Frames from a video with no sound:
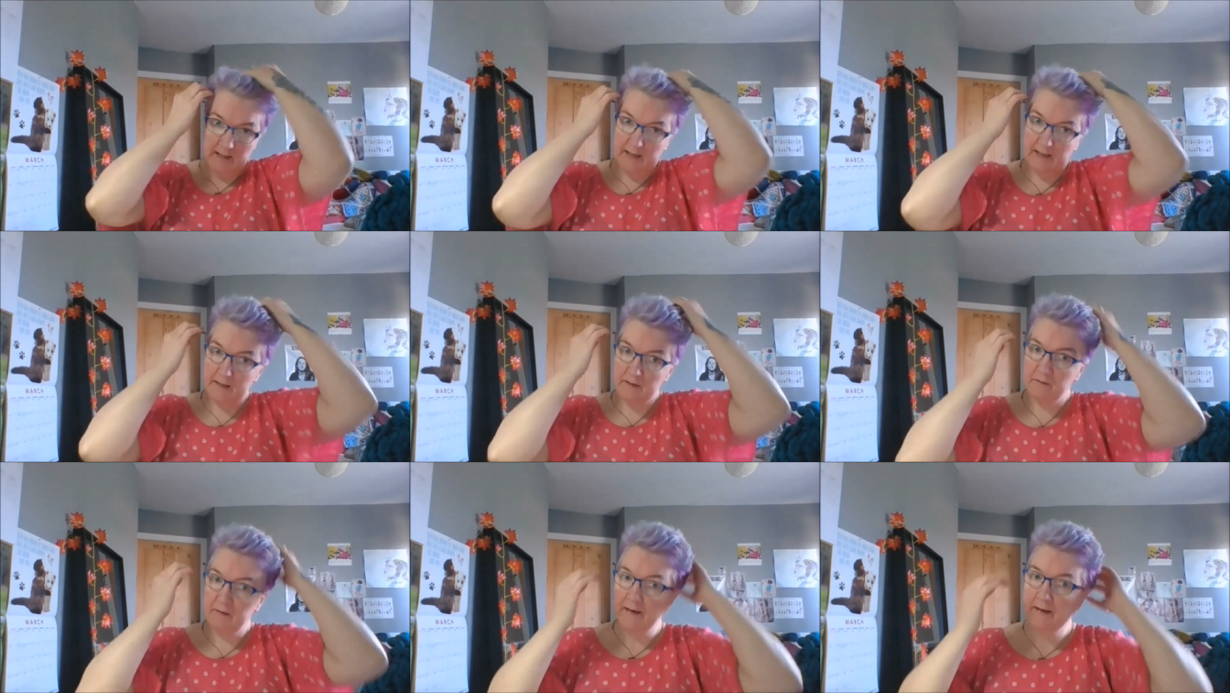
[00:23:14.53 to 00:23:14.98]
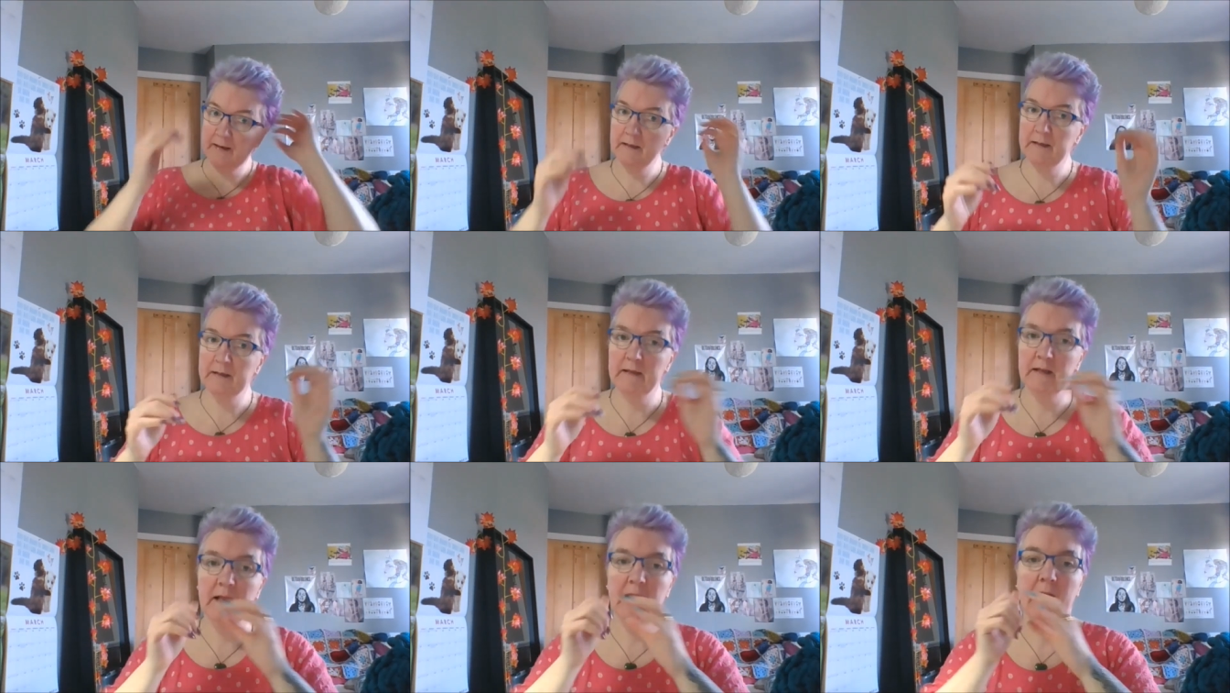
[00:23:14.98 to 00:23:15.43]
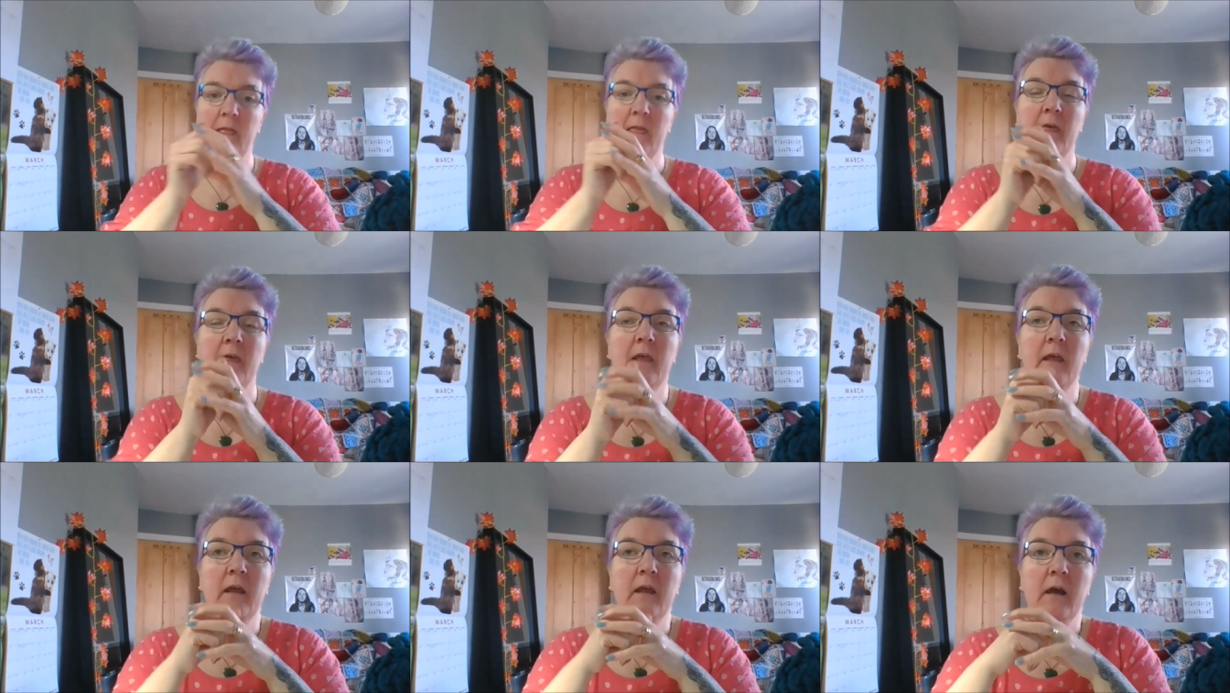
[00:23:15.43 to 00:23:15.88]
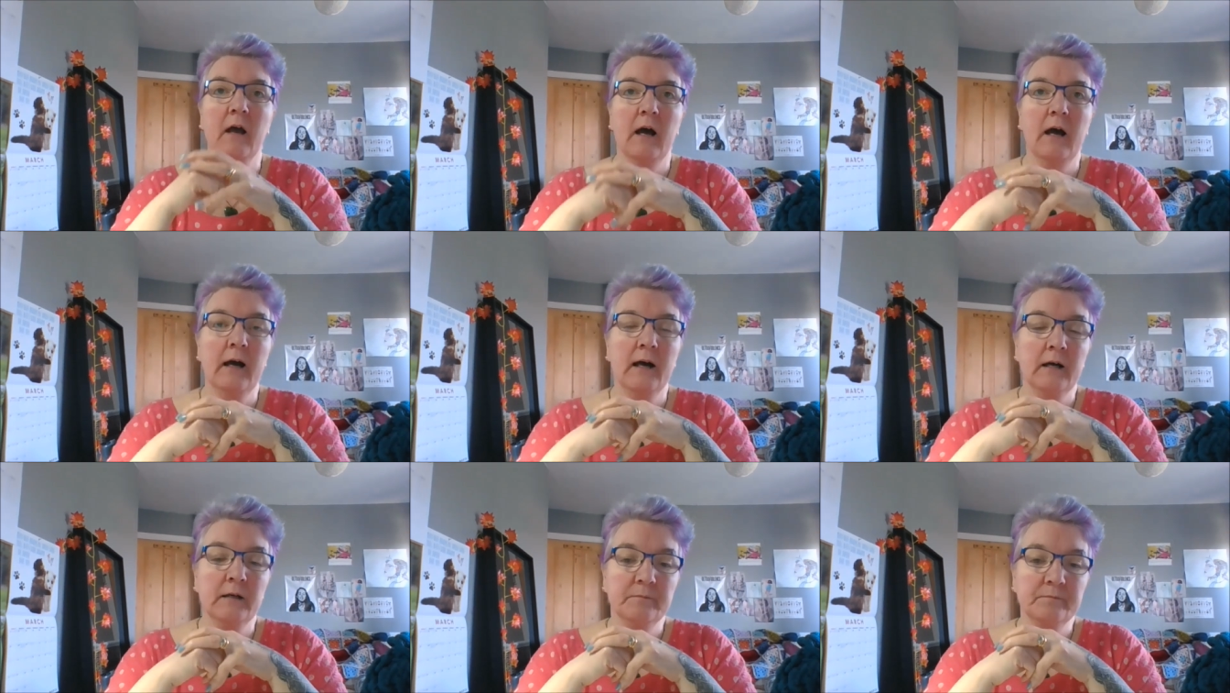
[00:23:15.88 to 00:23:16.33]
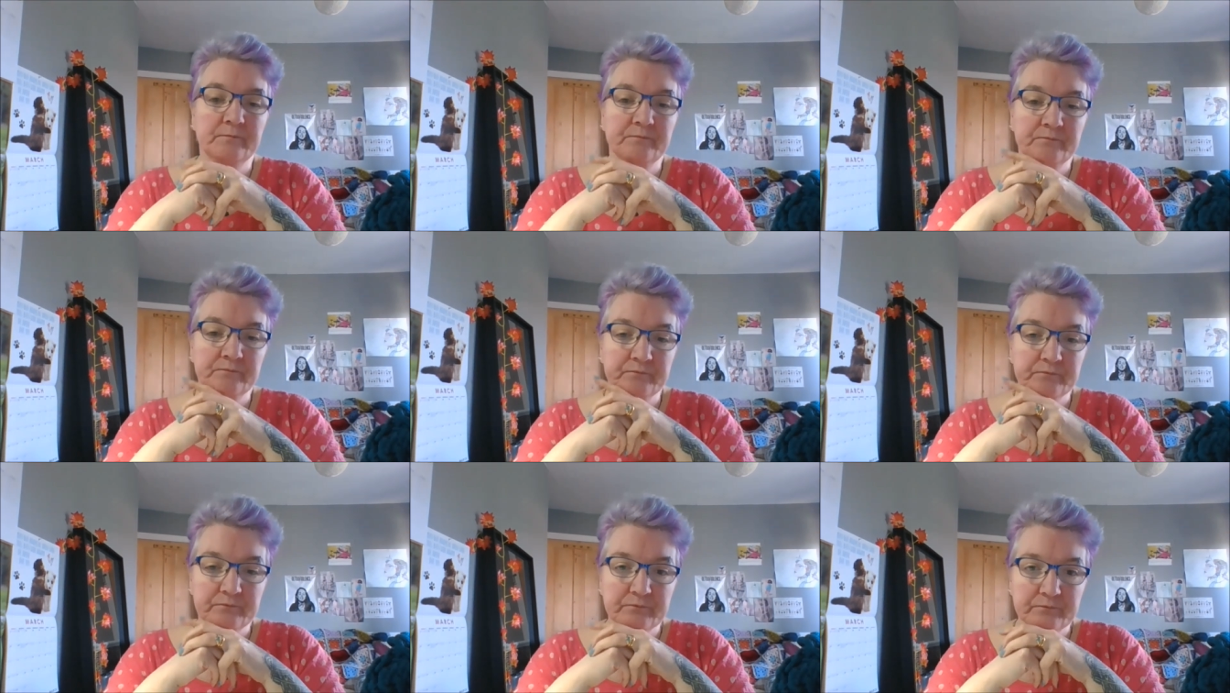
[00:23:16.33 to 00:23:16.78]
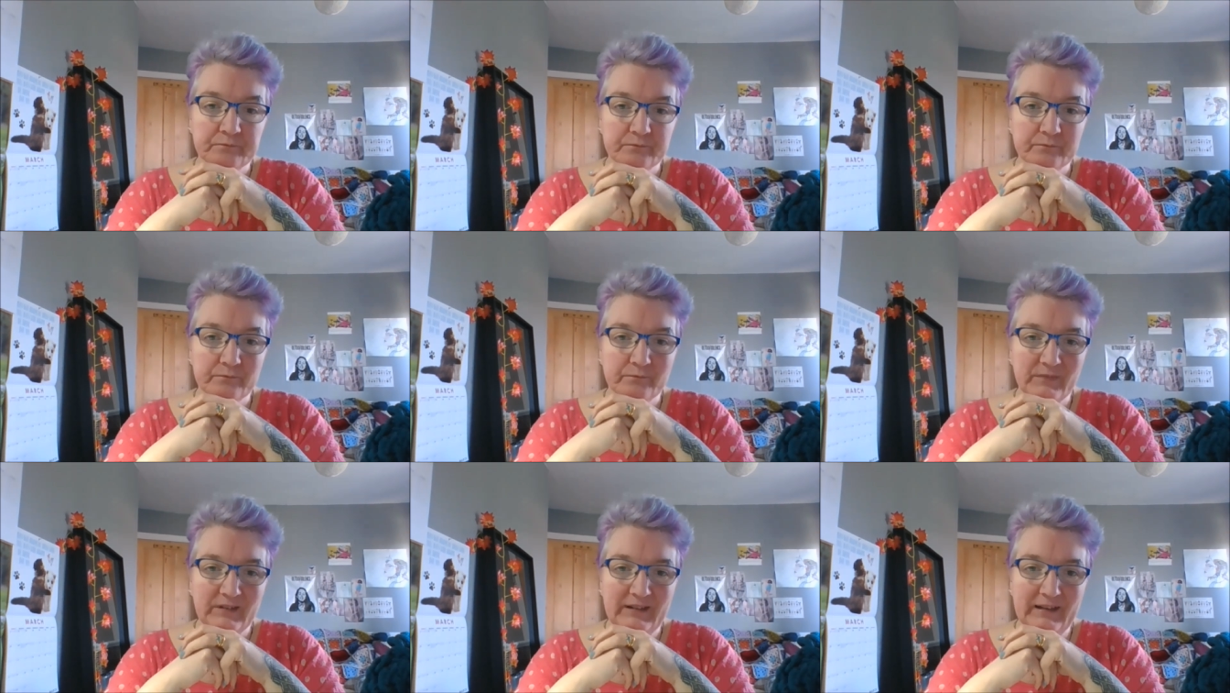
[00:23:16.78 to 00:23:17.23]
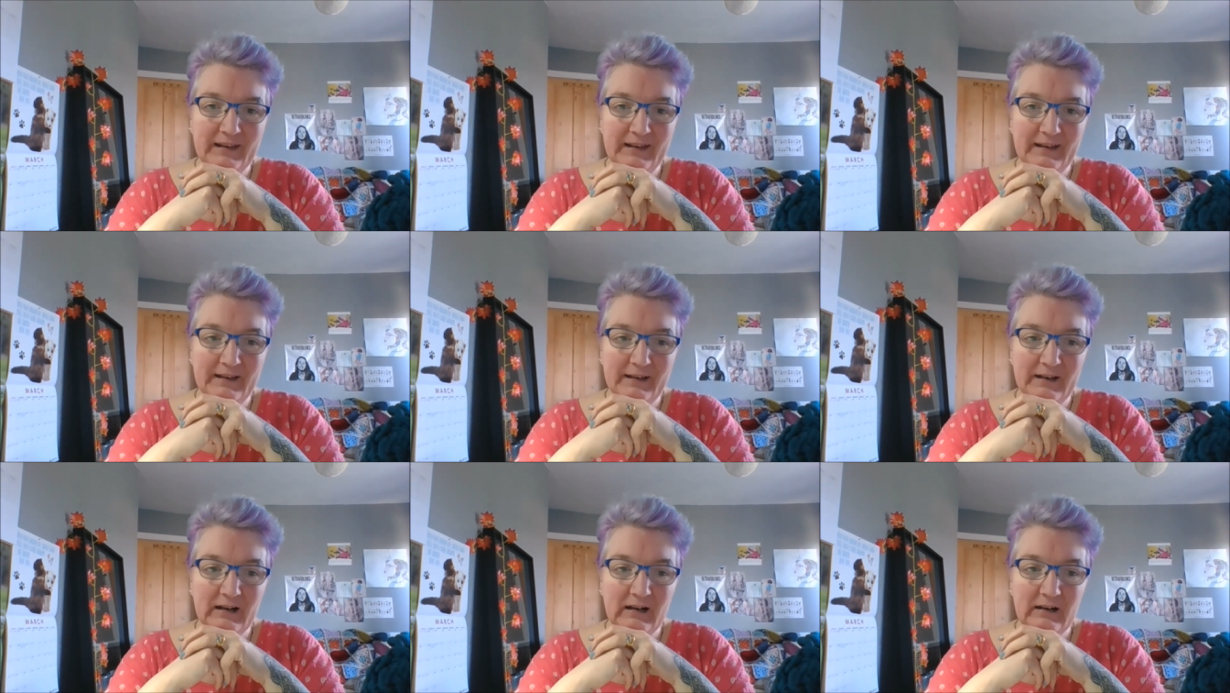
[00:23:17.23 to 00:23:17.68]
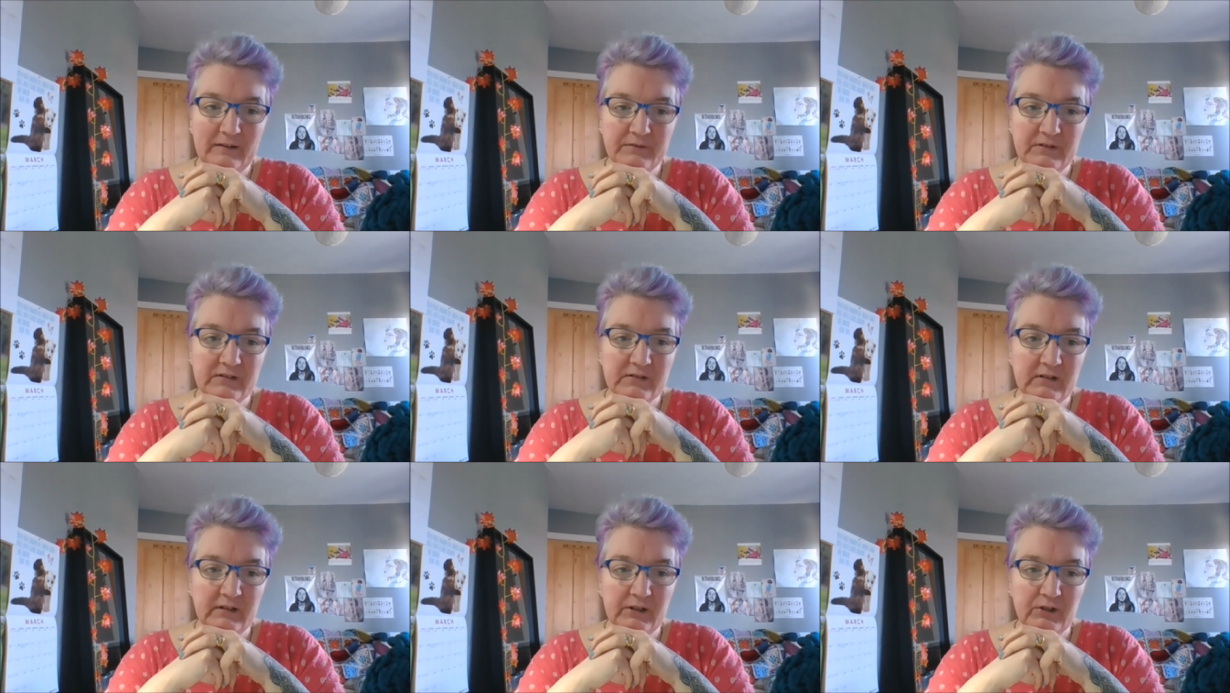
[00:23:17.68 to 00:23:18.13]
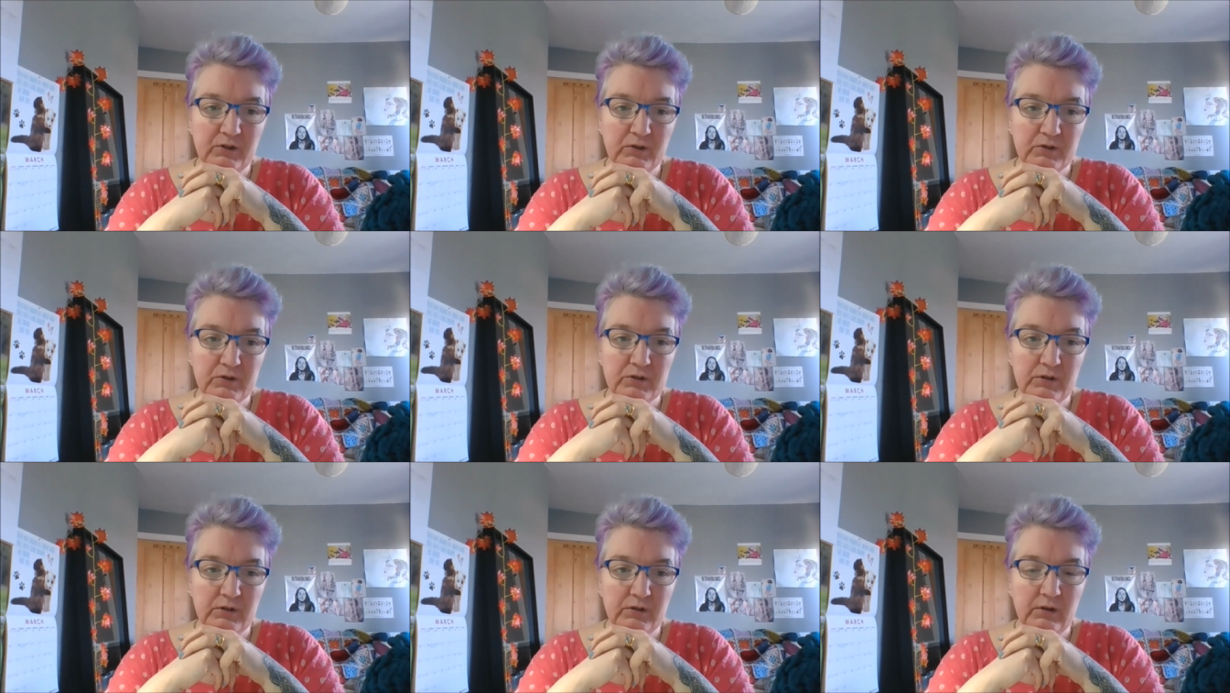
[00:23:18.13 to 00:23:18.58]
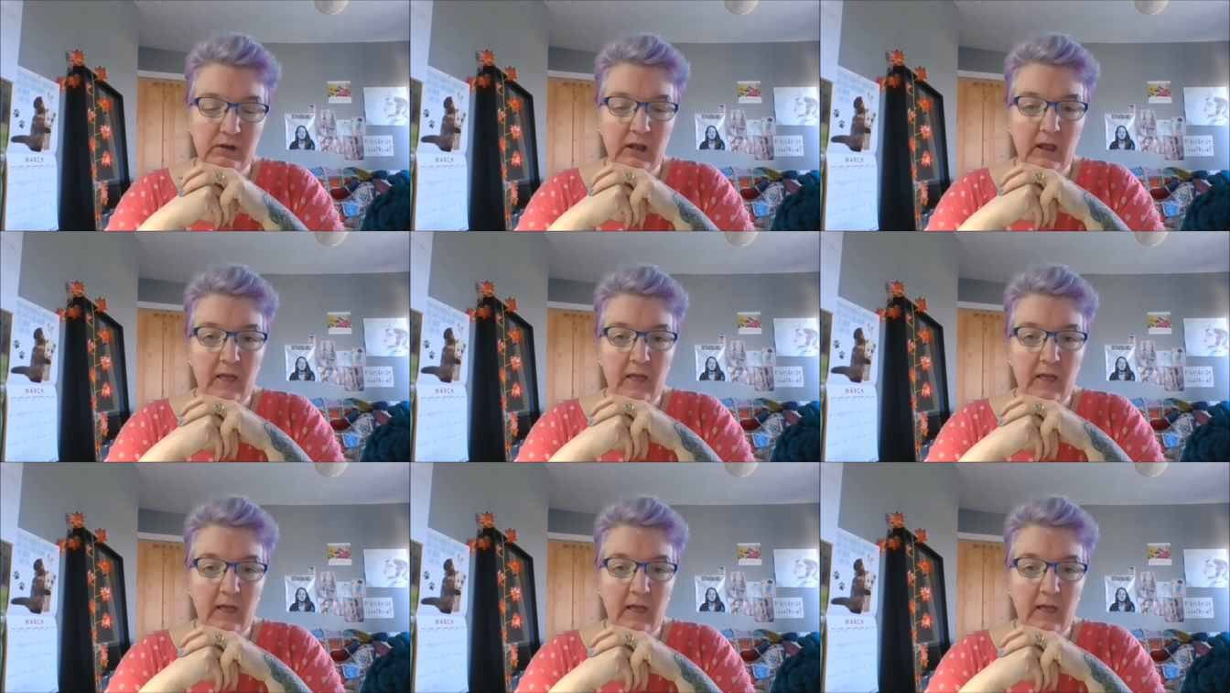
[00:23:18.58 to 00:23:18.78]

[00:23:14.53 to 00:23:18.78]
Anyway, um, yeah, I've decided not to.